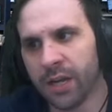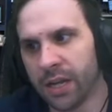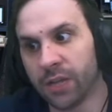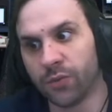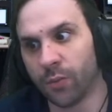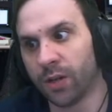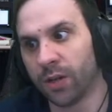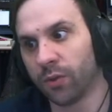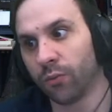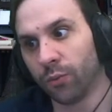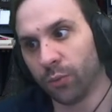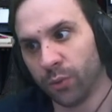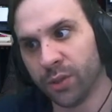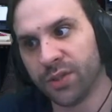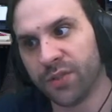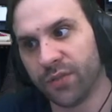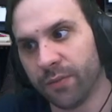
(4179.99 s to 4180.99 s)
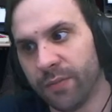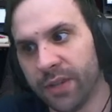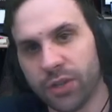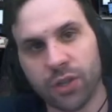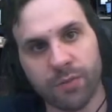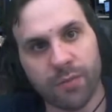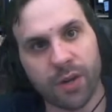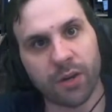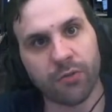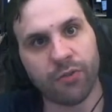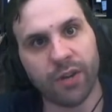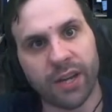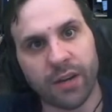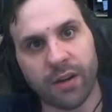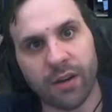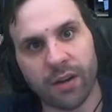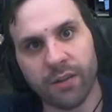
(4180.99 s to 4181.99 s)
It's one of the rules for mission mode,
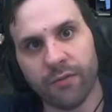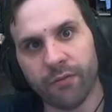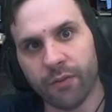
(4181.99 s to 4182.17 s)
Granite Heart.